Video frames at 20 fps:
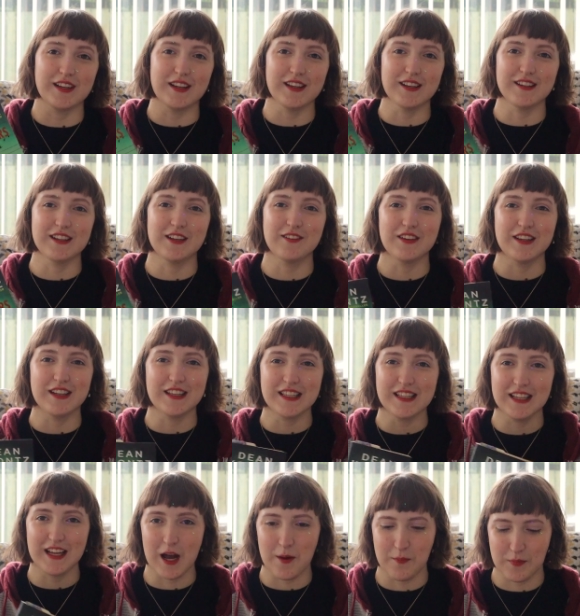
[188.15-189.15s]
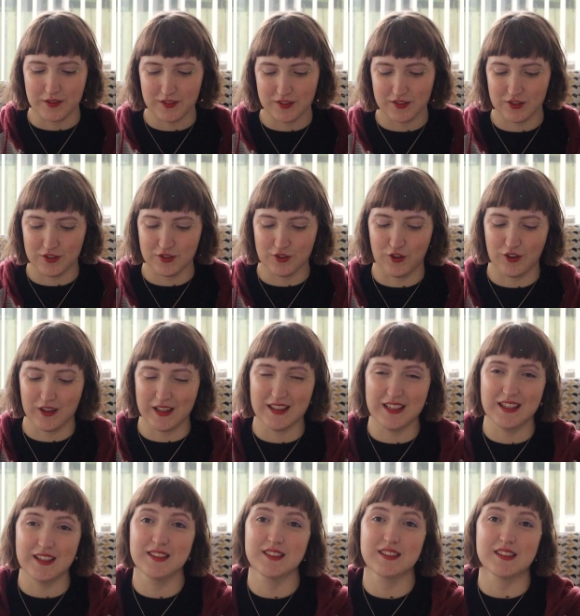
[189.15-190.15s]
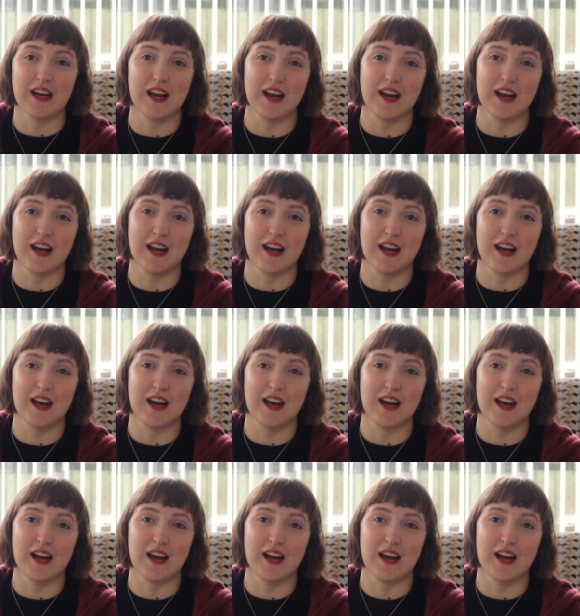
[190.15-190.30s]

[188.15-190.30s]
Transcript: and if anything happens to the dog in this,